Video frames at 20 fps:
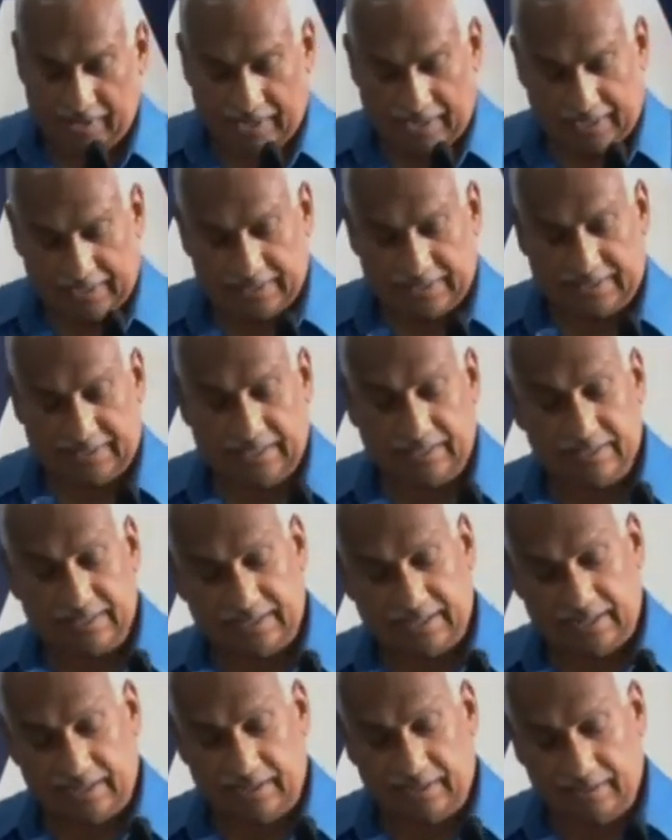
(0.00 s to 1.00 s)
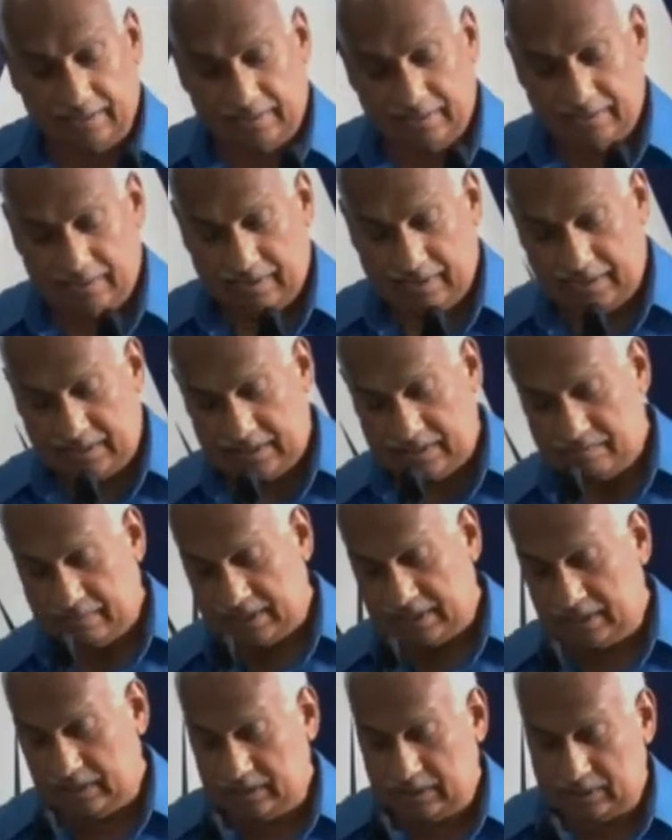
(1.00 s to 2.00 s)
And since then, it is
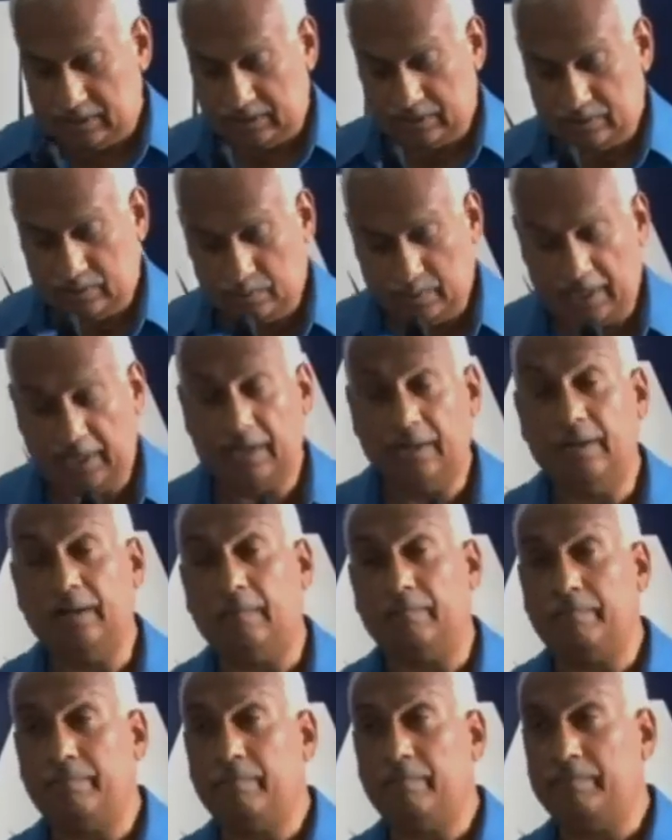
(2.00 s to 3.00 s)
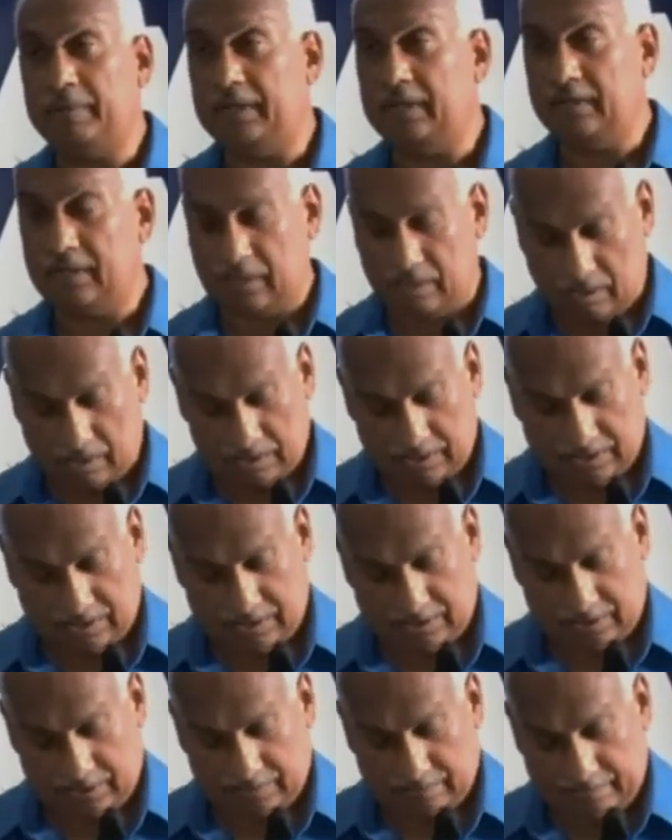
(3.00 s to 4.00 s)
Mother Earth who ended up paying the
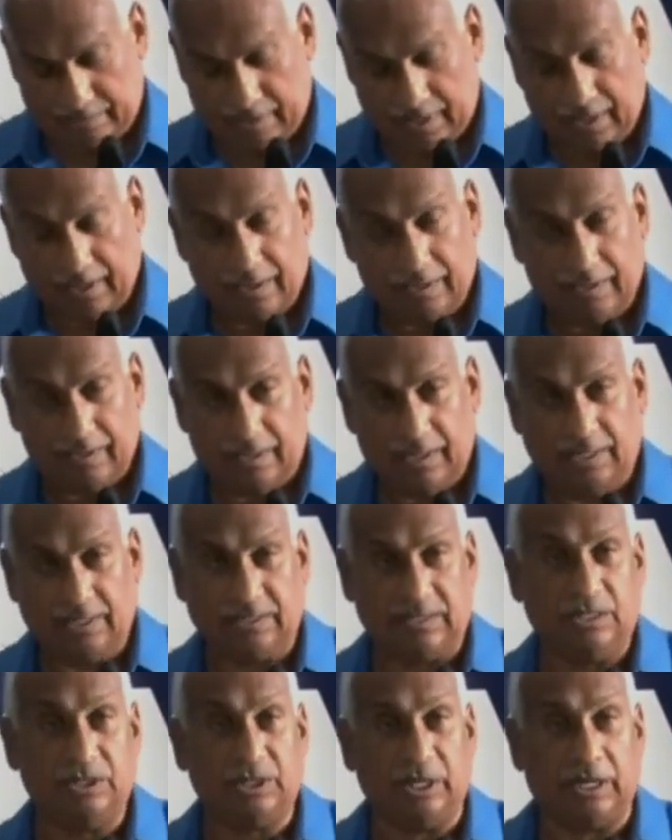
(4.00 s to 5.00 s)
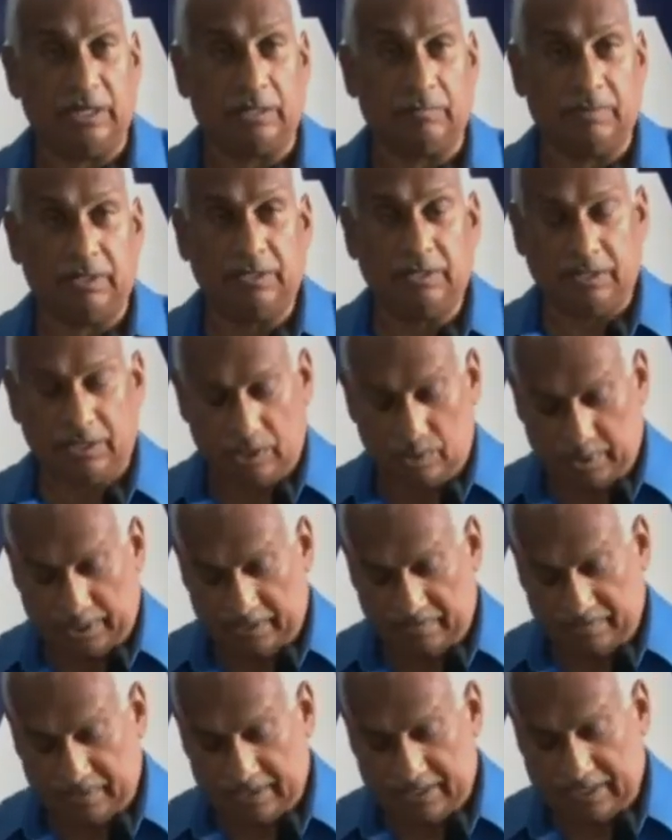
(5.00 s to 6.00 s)
costs. Ladies and gentlemen, in the
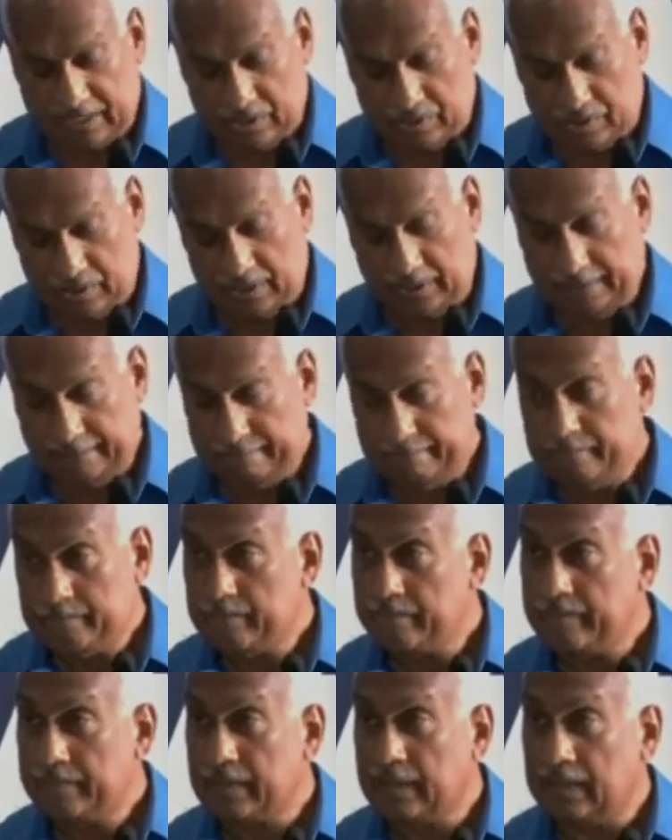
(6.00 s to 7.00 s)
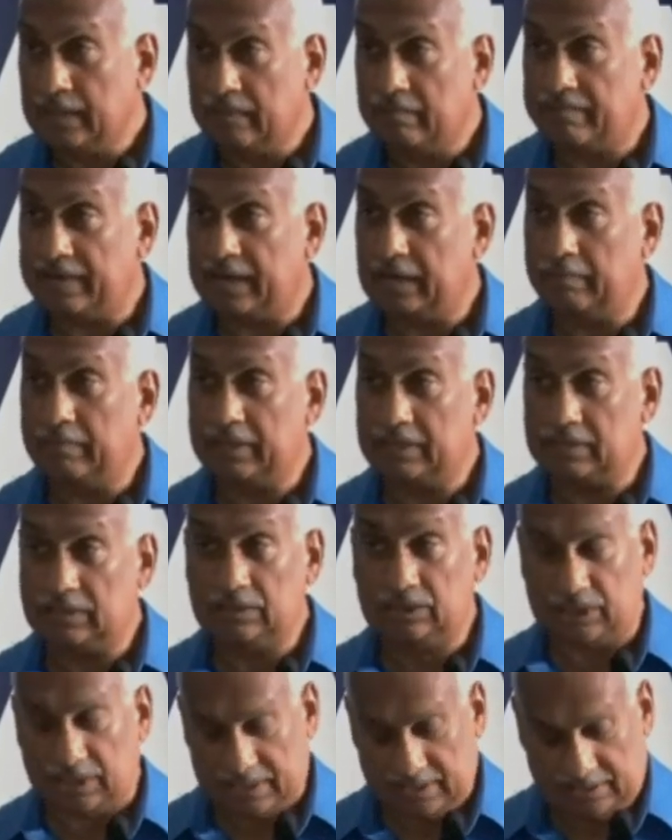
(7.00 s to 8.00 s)
21st century, environmental
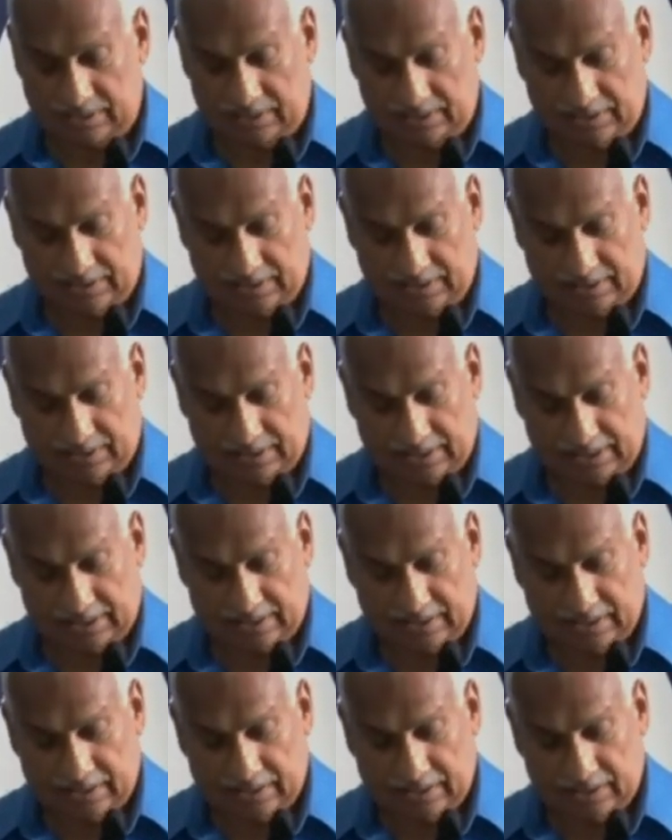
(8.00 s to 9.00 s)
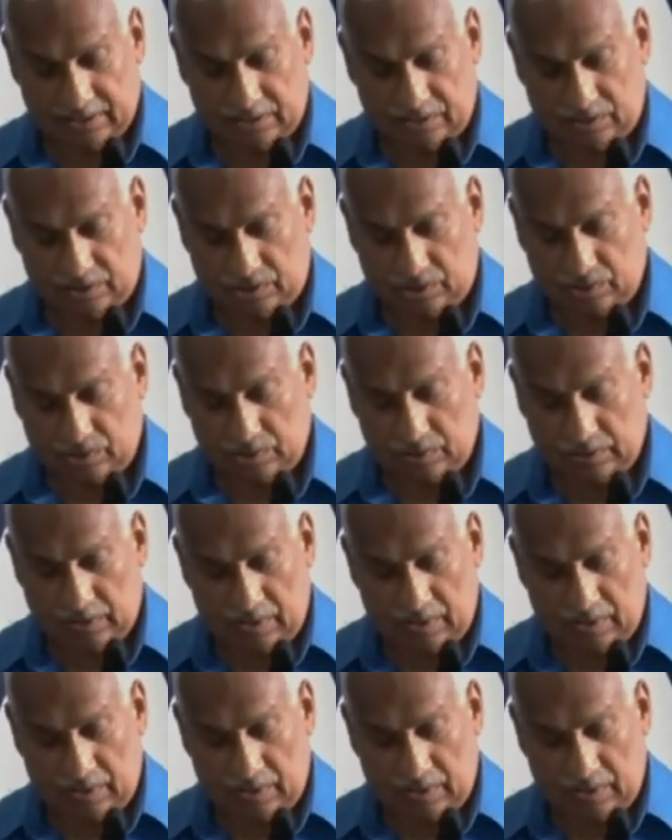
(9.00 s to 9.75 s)
justice is linked to